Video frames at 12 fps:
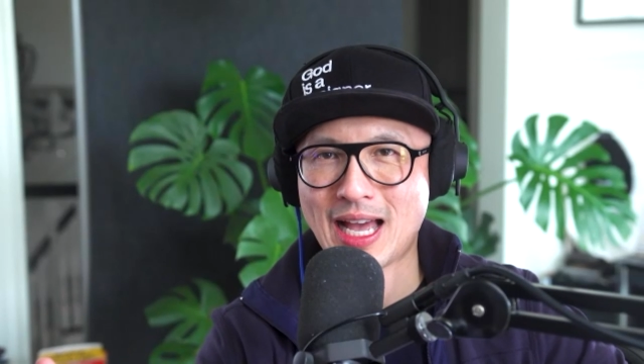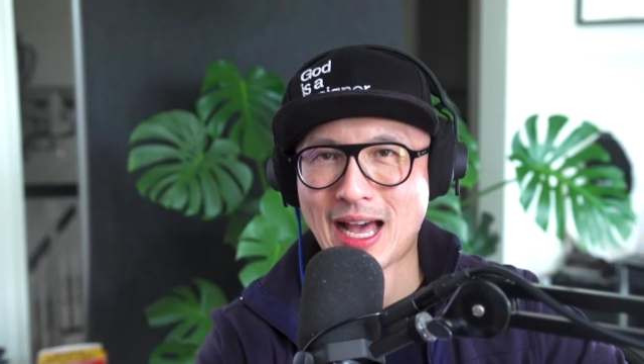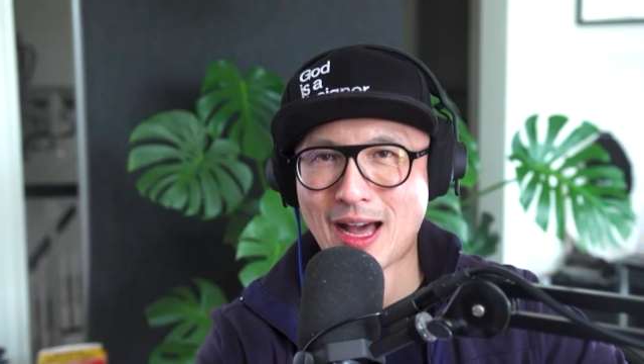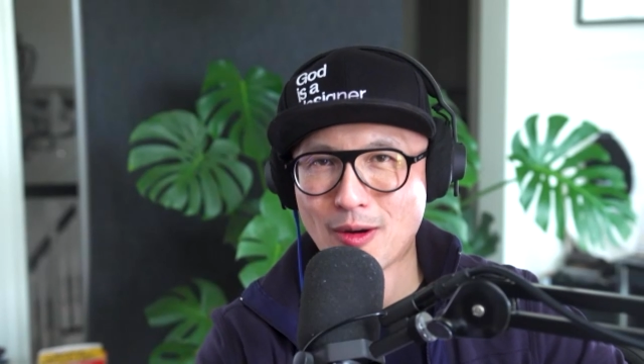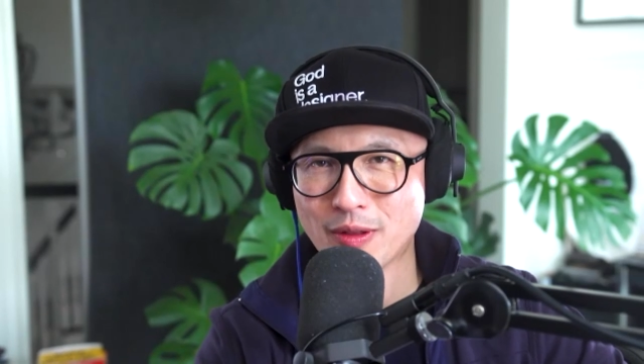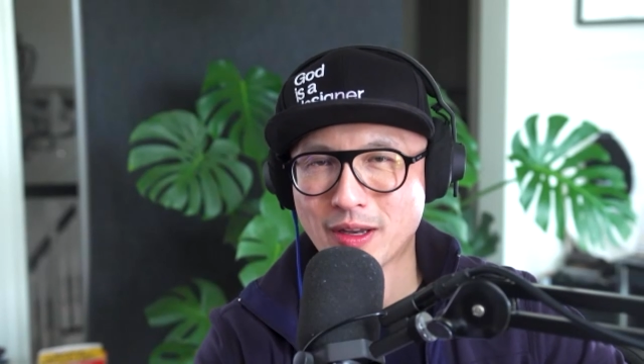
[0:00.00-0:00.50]

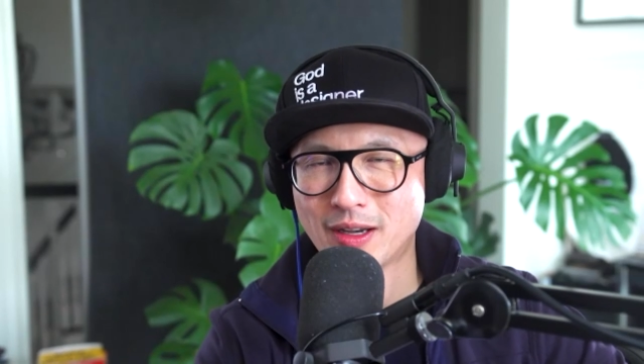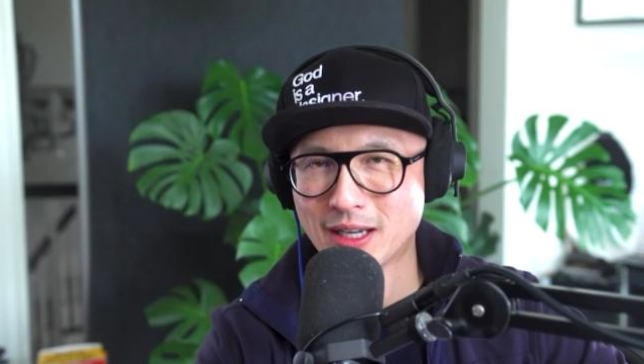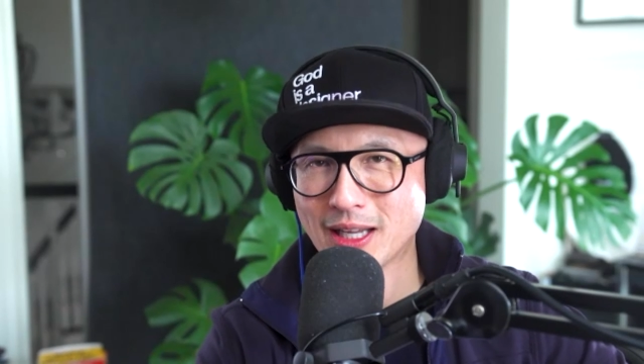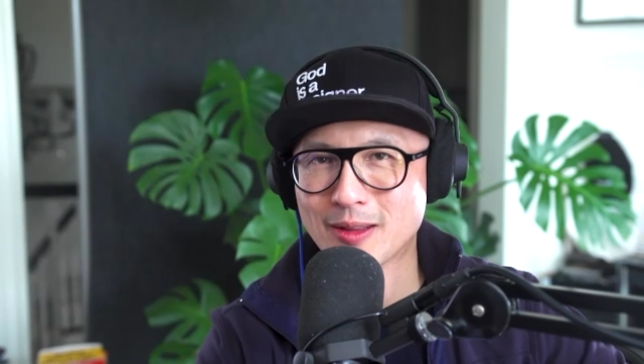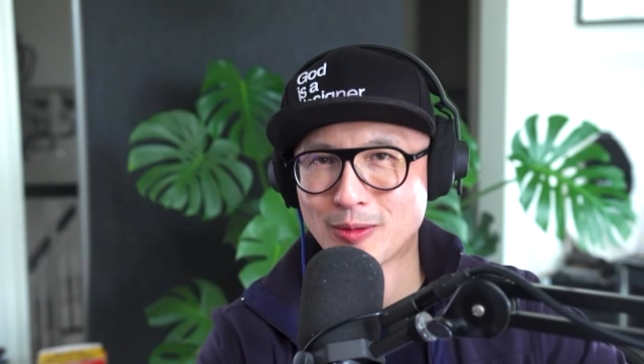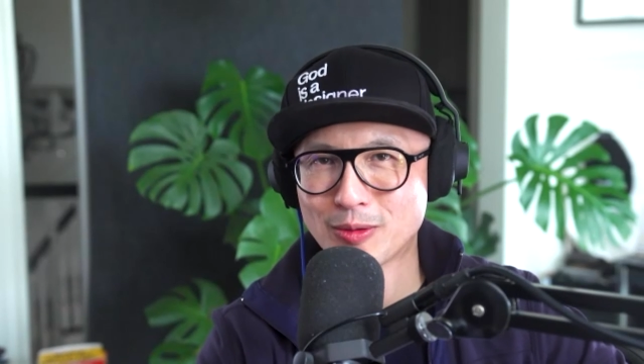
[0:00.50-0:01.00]
How are they going to
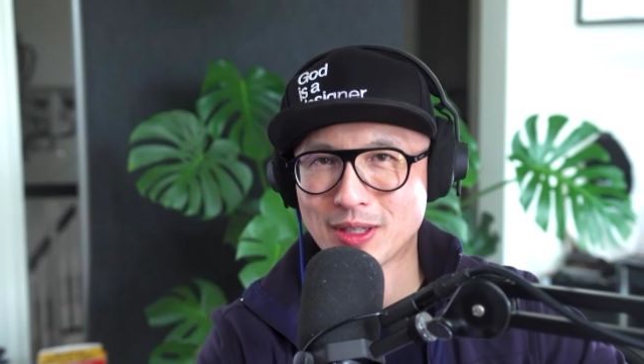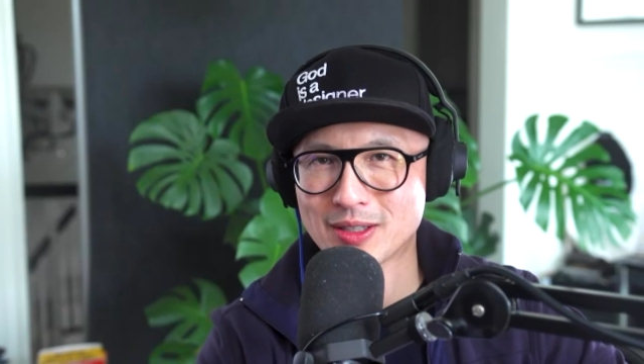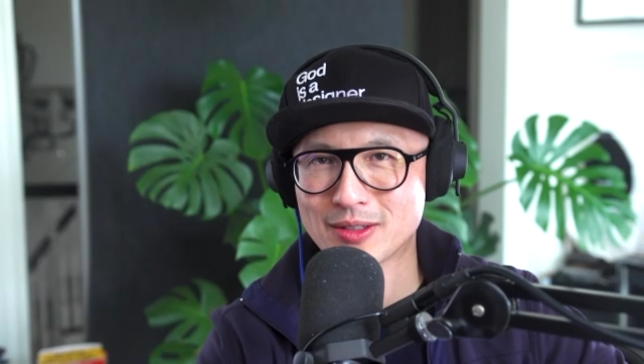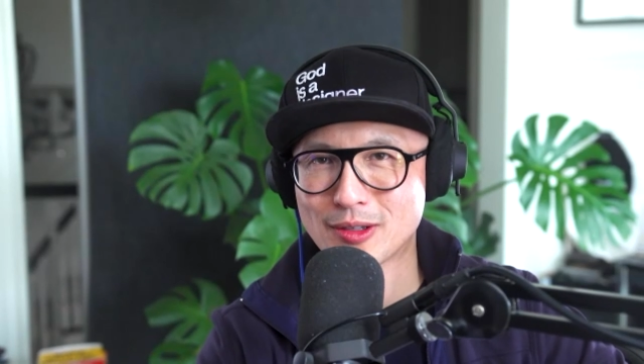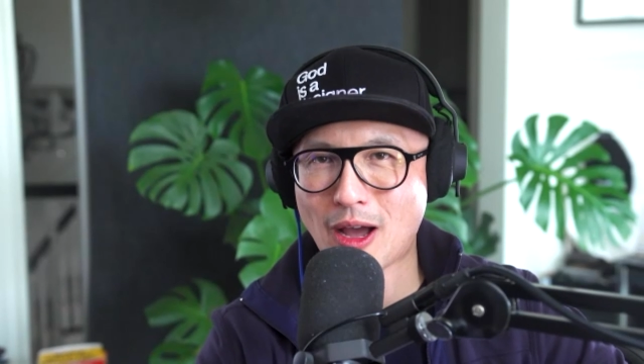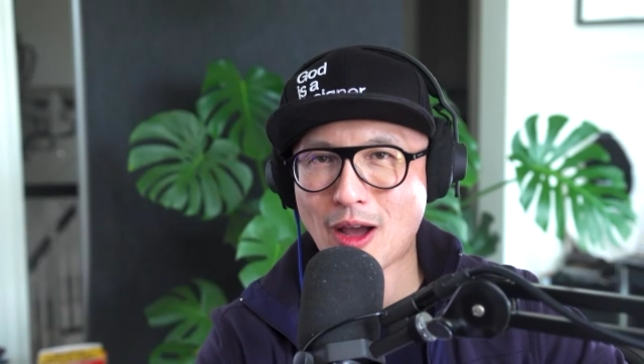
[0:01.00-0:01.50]
get through
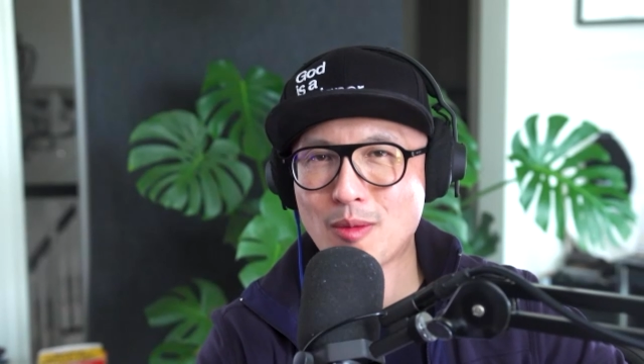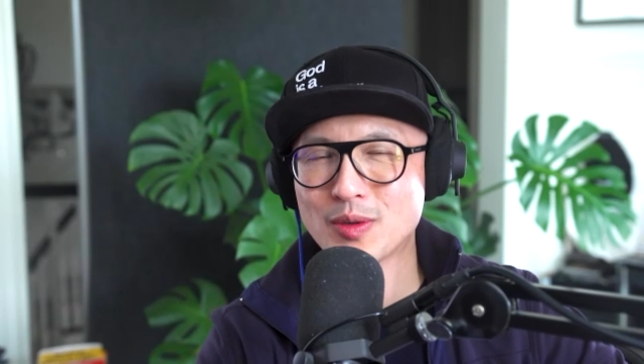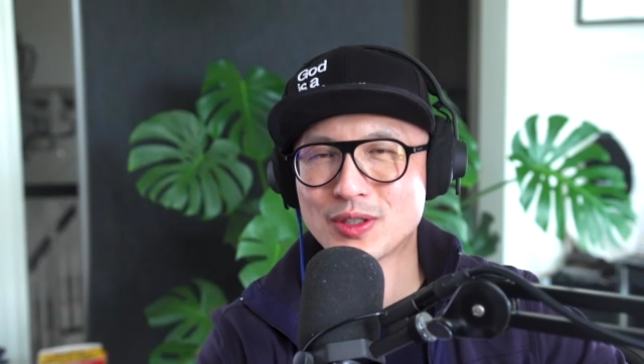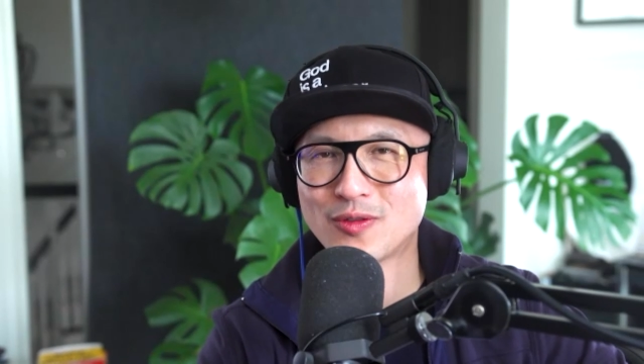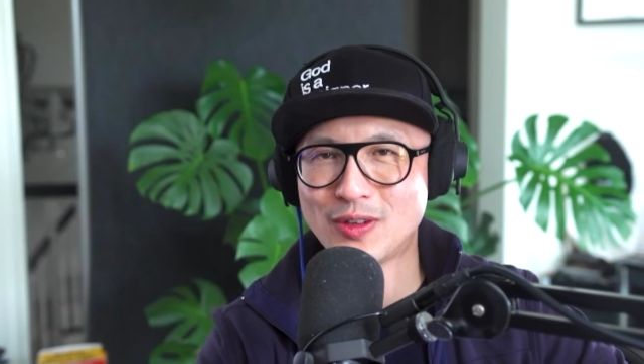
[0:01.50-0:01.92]
this? So I almost